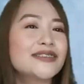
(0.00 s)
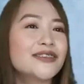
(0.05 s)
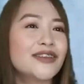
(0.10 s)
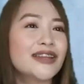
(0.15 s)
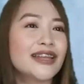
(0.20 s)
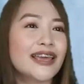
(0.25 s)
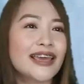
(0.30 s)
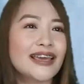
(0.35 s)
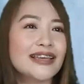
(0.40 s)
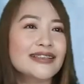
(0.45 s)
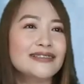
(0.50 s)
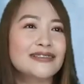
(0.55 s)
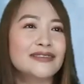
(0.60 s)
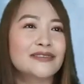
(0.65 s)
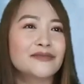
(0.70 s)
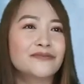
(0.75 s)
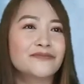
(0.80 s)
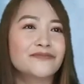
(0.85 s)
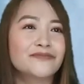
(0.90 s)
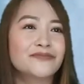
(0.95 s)
lesson
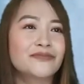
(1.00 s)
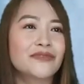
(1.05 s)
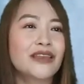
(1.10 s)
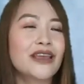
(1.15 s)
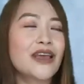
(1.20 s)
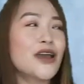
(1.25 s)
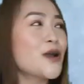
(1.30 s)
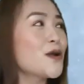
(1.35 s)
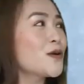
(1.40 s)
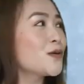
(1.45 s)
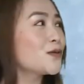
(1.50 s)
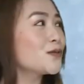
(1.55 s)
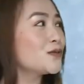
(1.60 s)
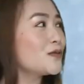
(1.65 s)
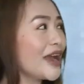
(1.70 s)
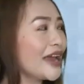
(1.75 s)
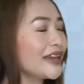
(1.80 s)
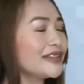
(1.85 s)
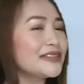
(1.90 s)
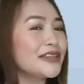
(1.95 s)
is
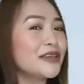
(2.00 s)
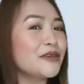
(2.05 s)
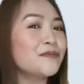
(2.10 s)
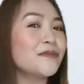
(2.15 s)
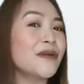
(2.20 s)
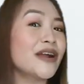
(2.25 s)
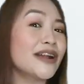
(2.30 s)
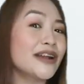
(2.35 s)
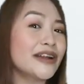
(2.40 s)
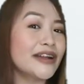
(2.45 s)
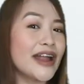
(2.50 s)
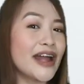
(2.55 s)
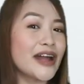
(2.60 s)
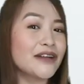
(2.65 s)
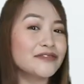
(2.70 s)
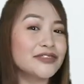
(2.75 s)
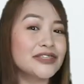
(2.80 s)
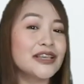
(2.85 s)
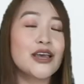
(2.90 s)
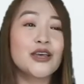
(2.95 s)
writing
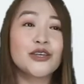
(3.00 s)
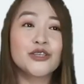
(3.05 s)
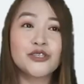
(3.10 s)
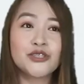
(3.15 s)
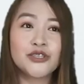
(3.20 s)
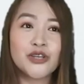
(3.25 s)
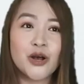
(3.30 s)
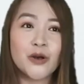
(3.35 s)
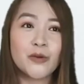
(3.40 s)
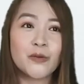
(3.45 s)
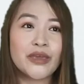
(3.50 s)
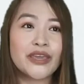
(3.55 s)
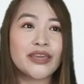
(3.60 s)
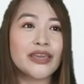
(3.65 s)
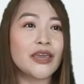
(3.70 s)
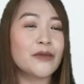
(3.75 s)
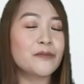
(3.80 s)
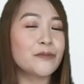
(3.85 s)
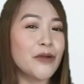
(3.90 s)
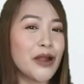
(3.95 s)
paragraphs
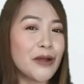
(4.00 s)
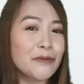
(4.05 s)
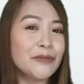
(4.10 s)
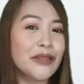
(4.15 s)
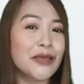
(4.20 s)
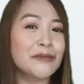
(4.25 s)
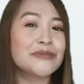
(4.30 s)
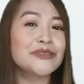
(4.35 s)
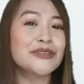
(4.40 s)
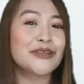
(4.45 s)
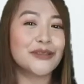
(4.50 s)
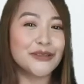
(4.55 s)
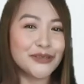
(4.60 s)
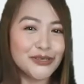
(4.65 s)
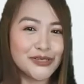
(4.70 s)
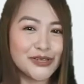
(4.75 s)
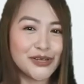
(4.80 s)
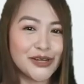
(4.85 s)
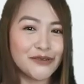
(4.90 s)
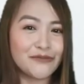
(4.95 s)
showing a problem
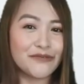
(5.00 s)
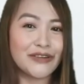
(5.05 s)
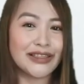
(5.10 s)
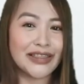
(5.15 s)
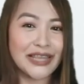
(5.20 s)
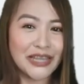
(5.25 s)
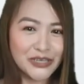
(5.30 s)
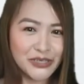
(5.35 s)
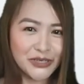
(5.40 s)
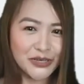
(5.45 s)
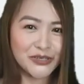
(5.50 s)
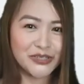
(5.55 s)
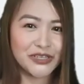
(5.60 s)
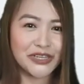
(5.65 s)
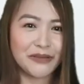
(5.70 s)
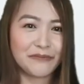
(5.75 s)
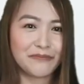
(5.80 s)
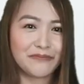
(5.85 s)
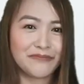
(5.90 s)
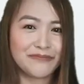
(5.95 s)
solution
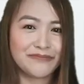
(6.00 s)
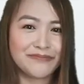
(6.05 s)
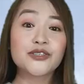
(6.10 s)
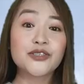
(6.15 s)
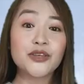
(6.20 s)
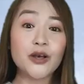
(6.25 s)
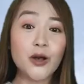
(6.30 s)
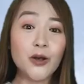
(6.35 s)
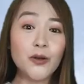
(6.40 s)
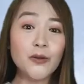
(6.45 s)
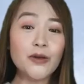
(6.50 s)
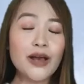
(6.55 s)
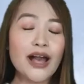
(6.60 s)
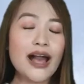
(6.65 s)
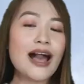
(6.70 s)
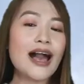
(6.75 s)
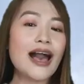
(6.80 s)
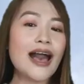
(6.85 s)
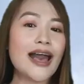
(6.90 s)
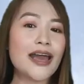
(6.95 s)
relationship. So,
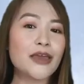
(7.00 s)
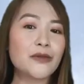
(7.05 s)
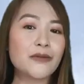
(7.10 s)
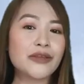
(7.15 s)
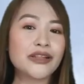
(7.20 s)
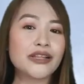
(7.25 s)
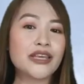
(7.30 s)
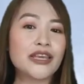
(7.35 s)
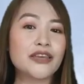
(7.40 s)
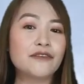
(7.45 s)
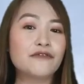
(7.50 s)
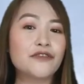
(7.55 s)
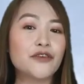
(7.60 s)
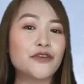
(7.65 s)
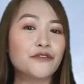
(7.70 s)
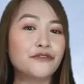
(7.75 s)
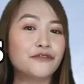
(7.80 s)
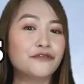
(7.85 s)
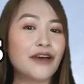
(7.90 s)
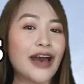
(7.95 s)
I will give
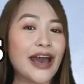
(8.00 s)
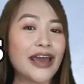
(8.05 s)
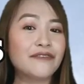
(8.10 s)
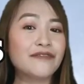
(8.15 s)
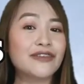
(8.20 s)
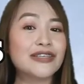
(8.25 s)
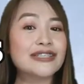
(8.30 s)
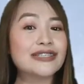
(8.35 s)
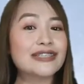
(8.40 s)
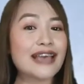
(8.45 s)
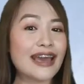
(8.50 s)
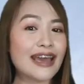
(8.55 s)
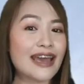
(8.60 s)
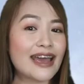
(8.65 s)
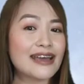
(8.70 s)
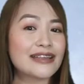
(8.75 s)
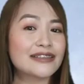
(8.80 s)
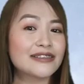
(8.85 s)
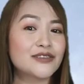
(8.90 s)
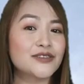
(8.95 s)
you 5
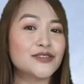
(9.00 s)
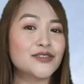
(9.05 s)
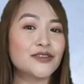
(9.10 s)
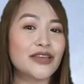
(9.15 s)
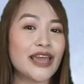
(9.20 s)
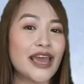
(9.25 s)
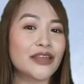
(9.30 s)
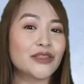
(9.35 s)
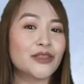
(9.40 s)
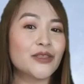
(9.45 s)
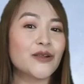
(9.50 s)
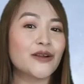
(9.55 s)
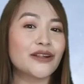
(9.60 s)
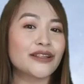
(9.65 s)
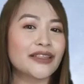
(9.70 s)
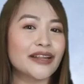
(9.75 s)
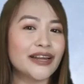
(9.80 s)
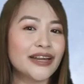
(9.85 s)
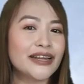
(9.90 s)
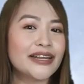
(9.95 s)
seconds to get
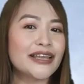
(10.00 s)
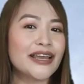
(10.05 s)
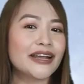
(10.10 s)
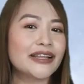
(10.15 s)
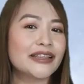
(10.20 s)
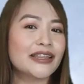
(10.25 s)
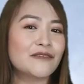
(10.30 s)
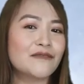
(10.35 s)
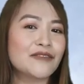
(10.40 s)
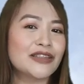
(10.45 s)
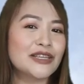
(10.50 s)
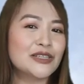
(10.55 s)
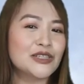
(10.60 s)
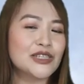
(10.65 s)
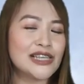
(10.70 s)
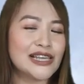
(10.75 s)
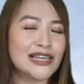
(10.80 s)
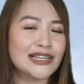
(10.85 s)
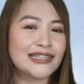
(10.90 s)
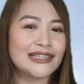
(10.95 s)
your learning activity
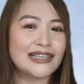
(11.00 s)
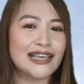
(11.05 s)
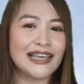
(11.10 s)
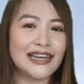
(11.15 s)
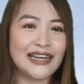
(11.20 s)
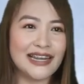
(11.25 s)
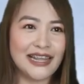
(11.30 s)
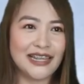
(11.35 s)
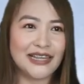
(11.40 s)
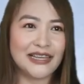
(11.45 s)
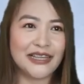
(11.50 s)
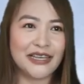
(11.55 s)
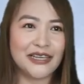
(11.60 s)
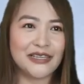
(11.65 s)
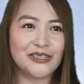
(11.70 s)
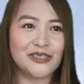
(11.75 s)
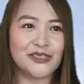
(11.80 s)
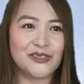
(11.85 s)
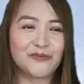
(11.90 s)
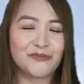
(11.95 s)
sheets in
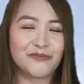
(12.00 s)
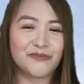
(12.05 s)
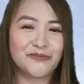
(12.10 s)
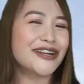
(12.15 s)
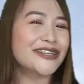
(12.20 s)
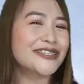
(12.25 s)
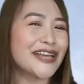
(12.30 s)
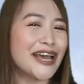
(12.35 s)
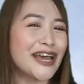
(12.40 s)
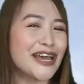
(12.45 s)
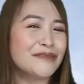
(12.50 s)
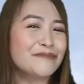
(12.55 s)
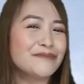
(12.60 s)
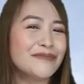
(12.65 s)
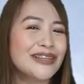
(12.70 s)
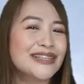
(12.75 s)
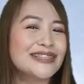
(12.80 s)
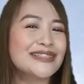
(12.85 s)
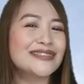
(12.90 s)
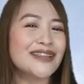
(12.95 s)
English. Your time
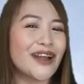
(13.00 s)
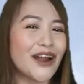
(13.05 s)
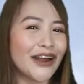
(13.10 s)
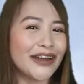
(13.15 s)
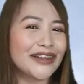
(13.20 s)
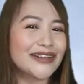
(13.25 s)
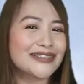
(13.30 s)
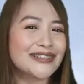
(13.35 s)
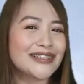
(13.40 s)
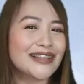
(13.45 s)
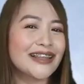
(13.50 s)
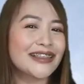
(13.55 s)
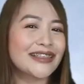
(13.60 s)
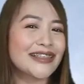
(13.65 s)
starts